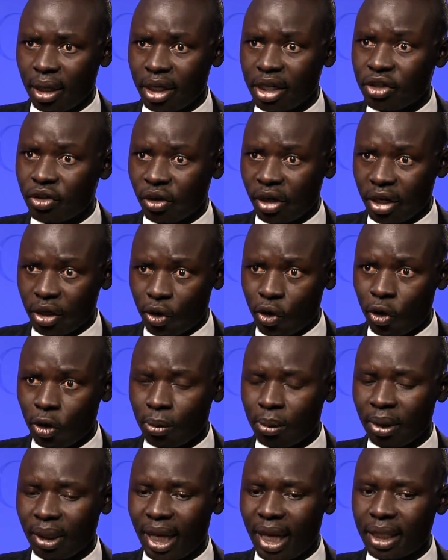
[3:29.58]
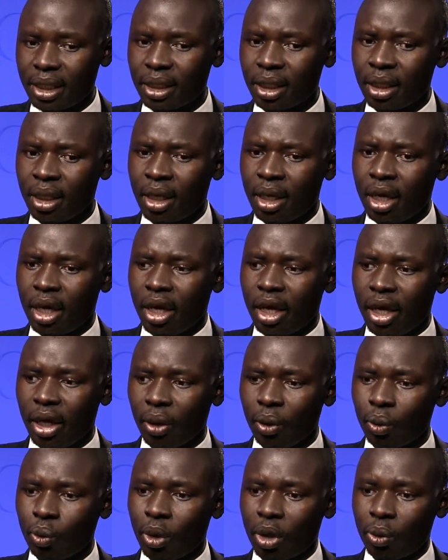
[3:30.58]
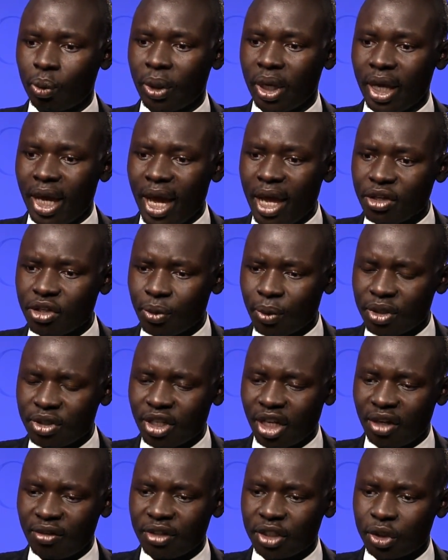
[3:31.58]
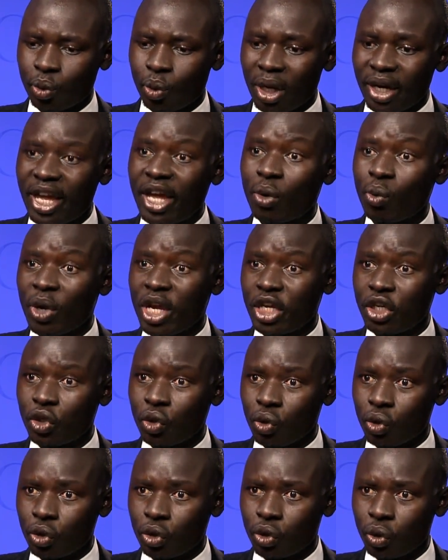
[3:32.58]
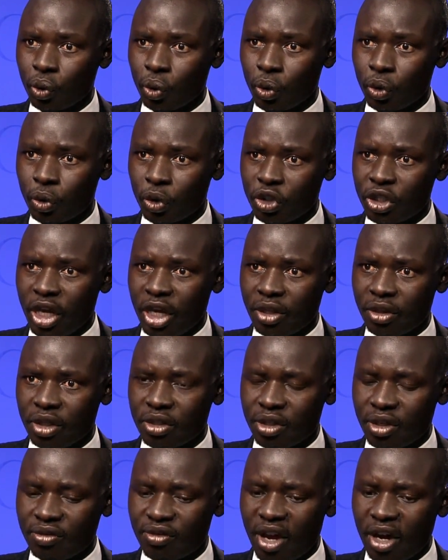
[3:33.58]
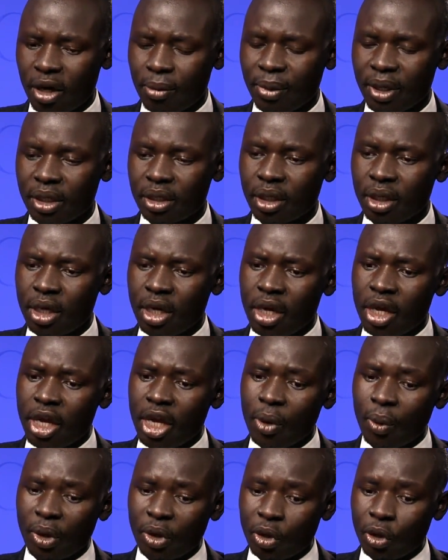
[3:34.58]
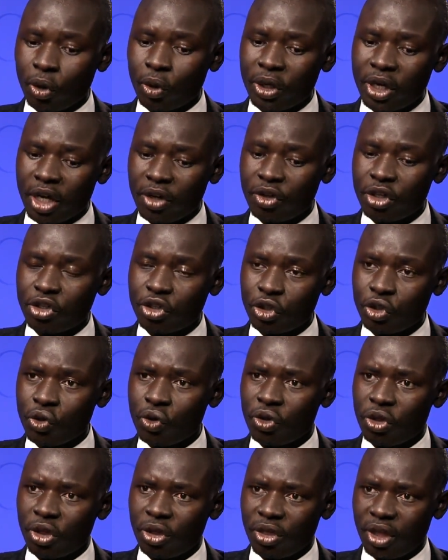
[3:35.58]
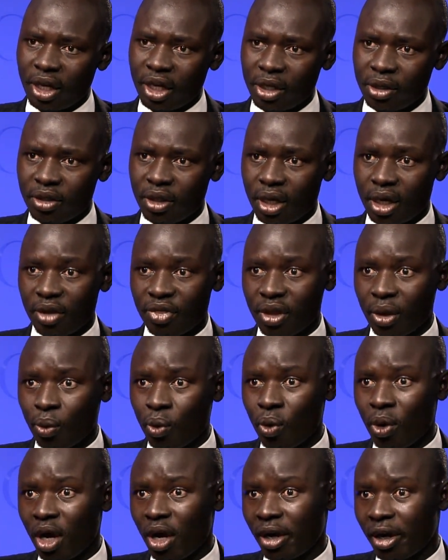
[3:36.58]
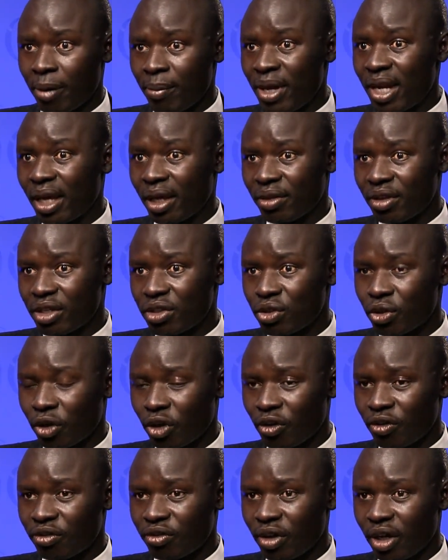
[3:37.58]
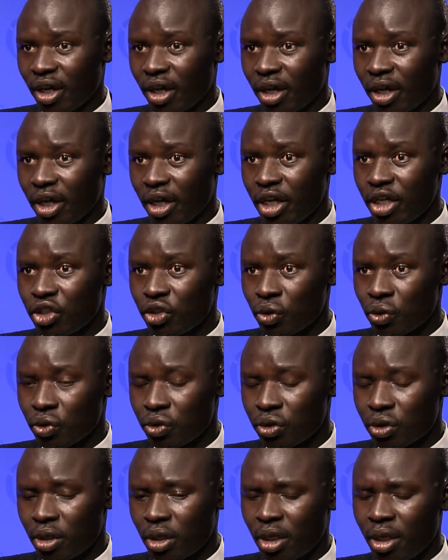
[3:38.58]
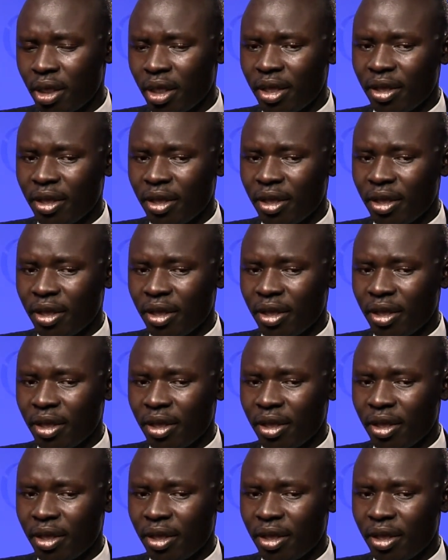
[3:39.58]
literally in cold blood. And what we asked ourselves is, what can we do to change this environment? And when you look at these youth who are committing these sort of issues,